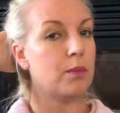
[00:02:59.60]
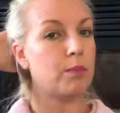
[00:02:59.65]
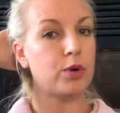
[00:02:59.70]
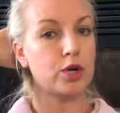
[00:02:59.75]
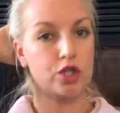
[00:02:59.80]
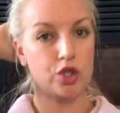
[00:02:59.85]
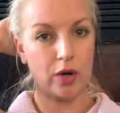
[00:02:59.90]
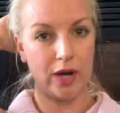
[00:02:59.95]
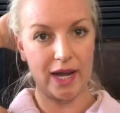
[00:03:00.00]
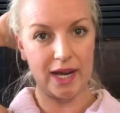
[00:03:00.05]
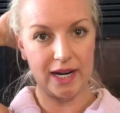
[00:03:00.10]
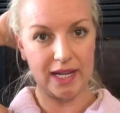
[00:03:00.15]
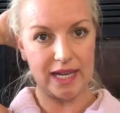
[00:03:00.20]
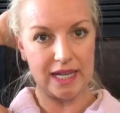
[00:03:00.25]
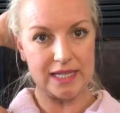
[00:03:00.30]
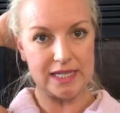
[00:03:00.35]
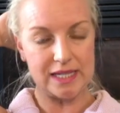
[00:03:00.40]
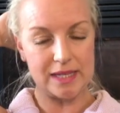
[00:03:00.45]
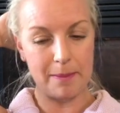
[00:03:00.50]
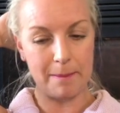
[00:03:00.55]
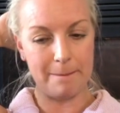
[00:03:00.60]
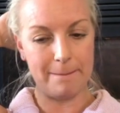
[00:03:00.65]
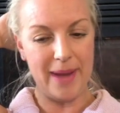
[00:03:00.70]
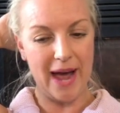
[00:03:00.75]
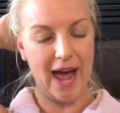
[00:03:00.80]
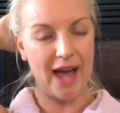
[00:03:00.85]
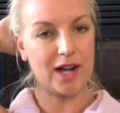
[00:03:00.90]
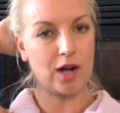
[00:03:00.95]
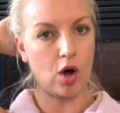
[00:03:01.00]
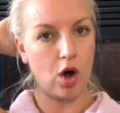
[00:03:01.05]
put your head against the
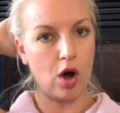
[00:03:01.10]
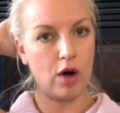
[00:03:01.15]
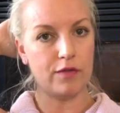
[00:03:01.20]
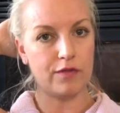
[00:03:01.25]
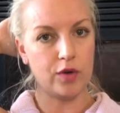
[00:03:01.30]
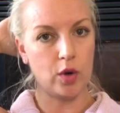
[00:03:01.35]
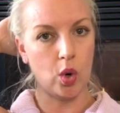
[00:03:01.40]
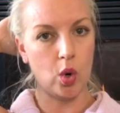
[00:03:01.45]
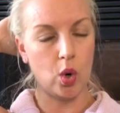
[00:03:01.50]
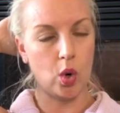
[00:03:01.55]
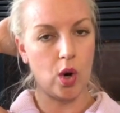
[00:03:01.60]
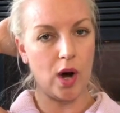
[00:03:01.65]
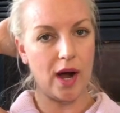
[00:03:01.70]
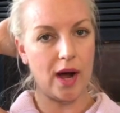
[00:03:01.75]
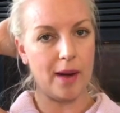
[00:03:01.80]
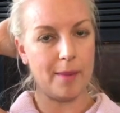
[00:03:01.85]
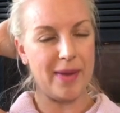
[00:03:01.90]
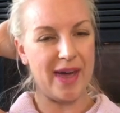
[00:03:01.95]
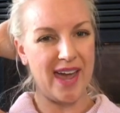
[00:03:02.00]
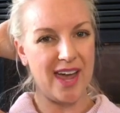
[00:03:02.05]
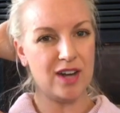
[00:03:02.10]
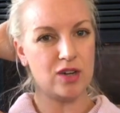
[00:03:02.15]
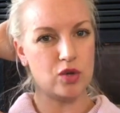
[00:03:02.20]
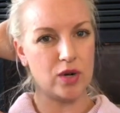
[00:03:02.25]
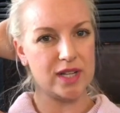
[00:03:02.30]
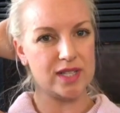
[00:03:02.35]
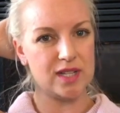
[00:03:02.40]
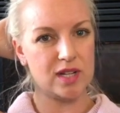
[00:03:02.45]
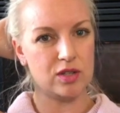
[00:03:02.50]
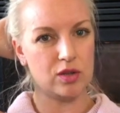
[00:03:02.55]
back of your
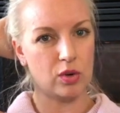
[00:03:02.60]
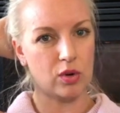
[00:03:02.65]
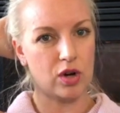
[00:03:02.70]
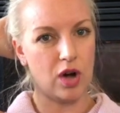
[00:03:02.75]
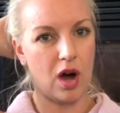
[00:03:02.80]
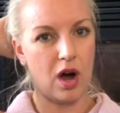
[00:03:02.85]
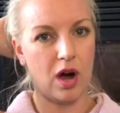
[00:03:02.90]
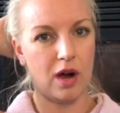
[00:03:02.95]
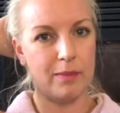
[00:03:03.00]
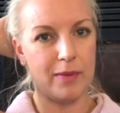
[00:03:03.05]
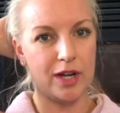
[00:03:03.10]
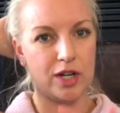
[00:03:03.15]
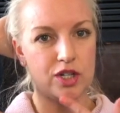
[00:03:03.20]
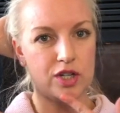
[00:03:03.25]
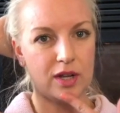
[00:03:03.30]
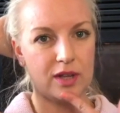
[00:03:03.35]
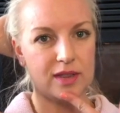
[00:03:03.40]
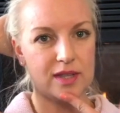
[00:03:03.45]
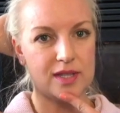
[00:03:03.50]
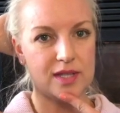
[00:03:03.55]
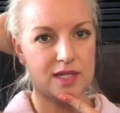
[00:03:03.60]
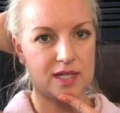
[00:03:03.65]
headrest in your car and make sure